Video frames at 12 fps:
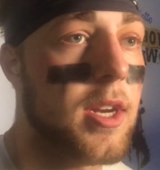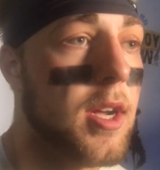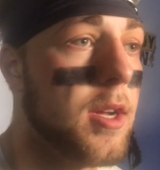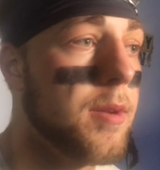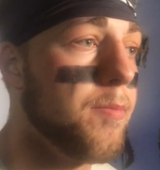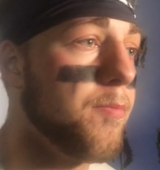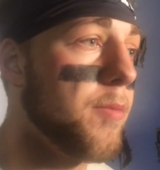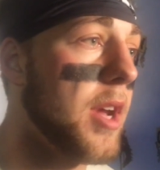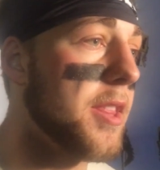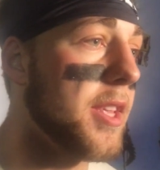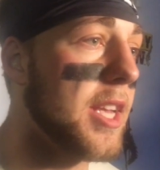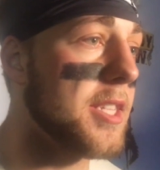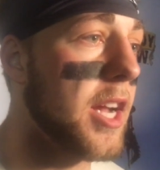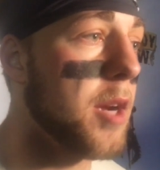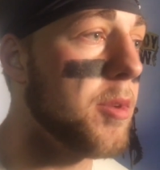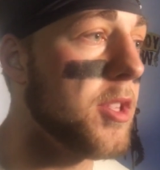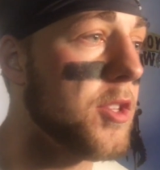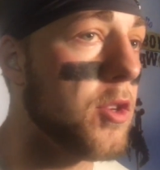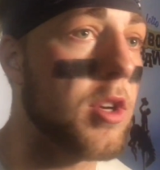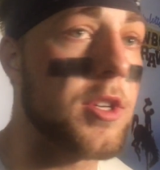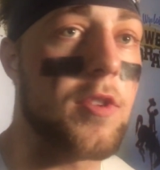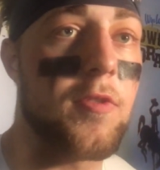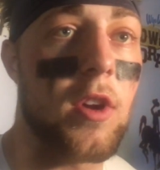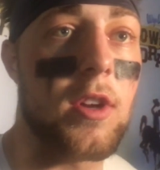And um, I think that's kind of been the story
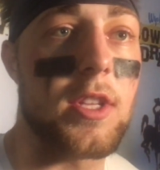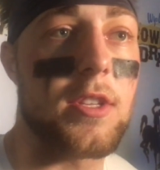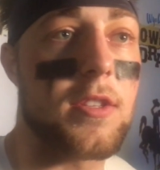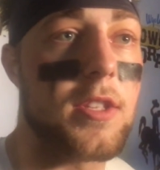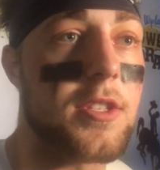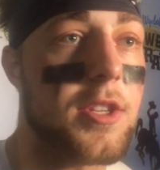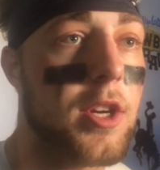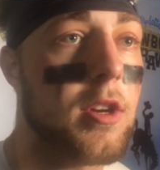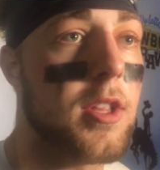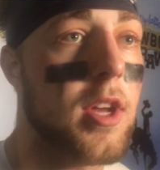so far this this year.